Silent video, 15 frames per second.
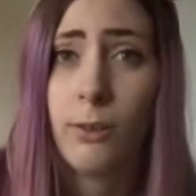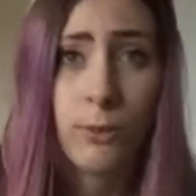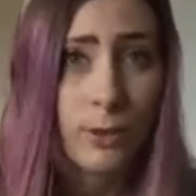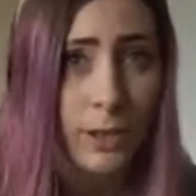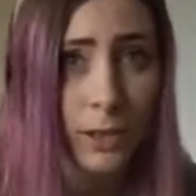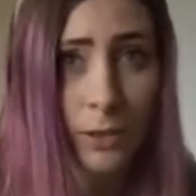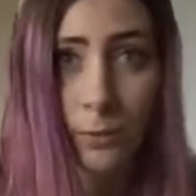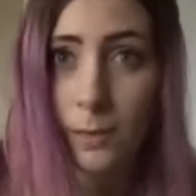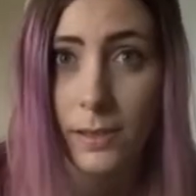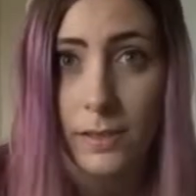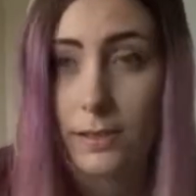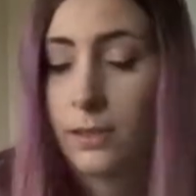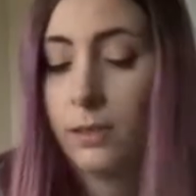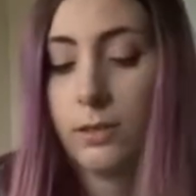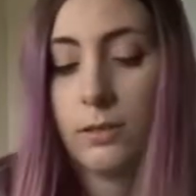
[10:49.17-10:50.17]
long queue,
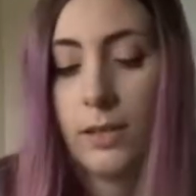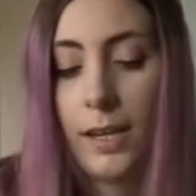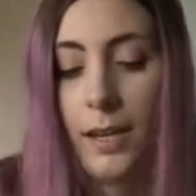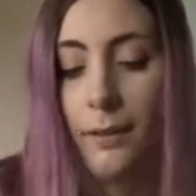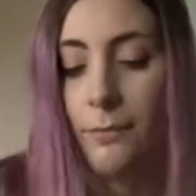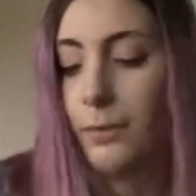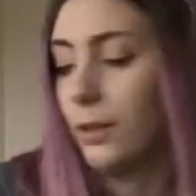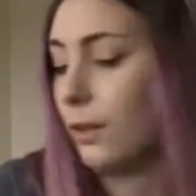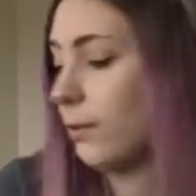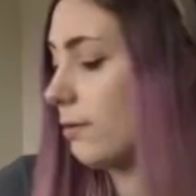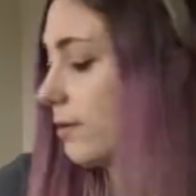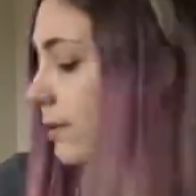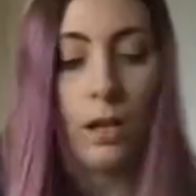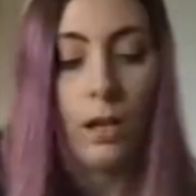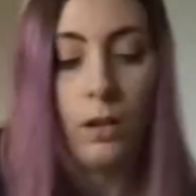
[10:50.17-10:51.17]
it's good to have those.